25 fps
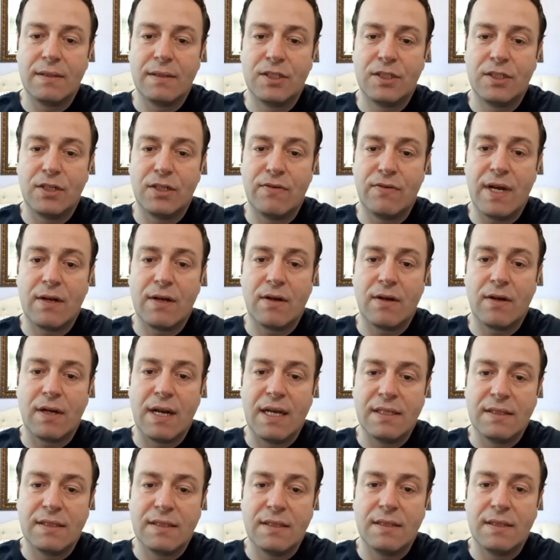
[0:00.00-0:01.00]
she
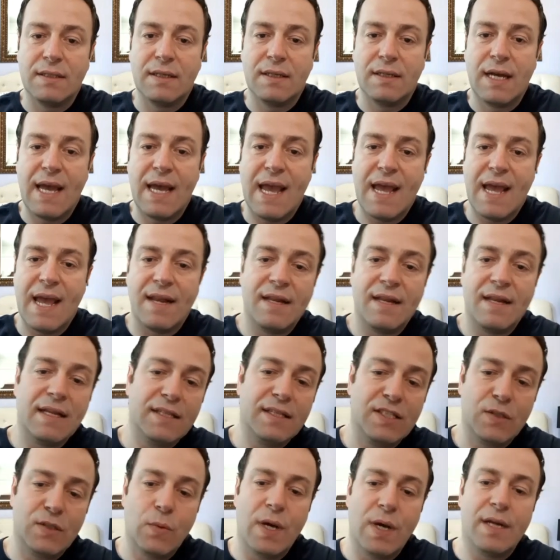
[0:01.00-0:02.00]
recognized the hand-knit
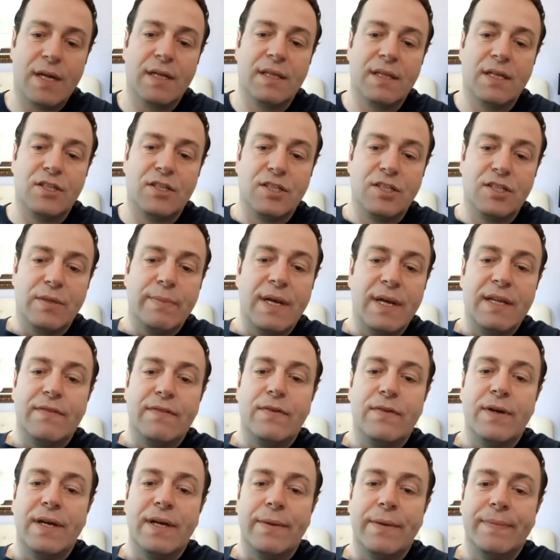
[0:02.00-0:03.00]
sweater that she made
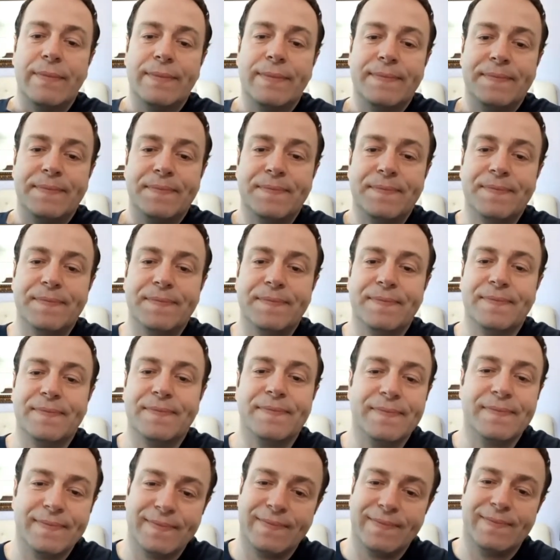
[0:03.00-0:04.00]
for him.
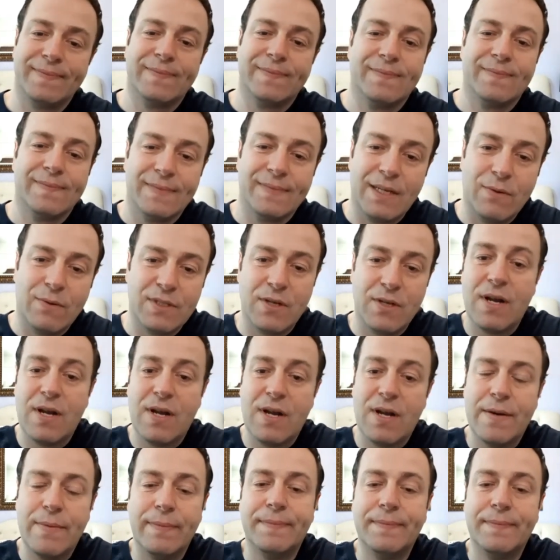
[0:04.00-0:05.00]
It was on him.